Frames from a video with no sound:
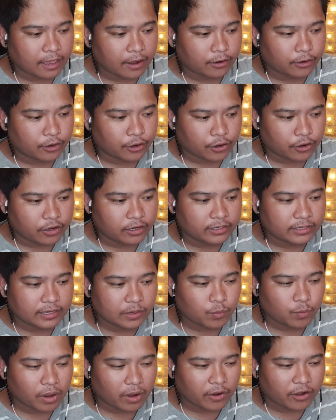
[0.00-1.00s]
they are
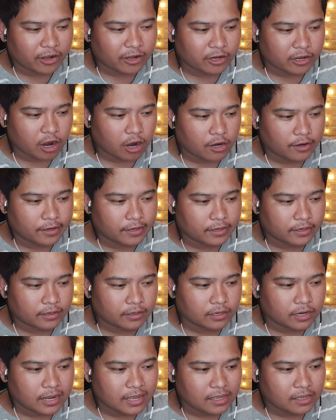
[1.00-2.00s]
currently wearing
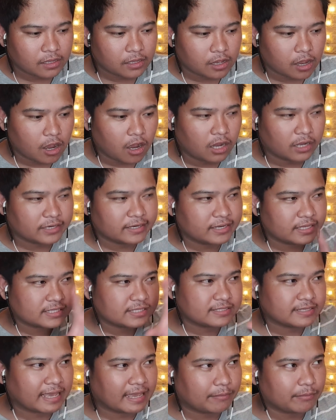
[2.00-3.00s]
are on the
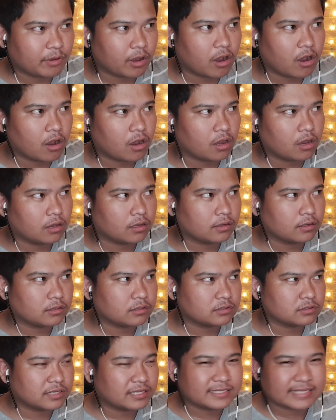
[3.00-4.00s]
same
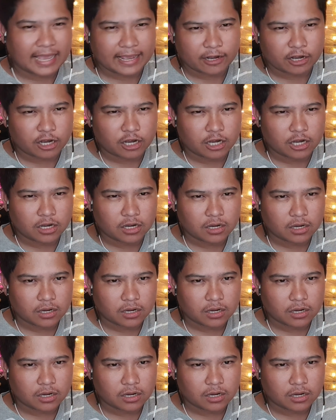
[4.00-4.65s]
designer?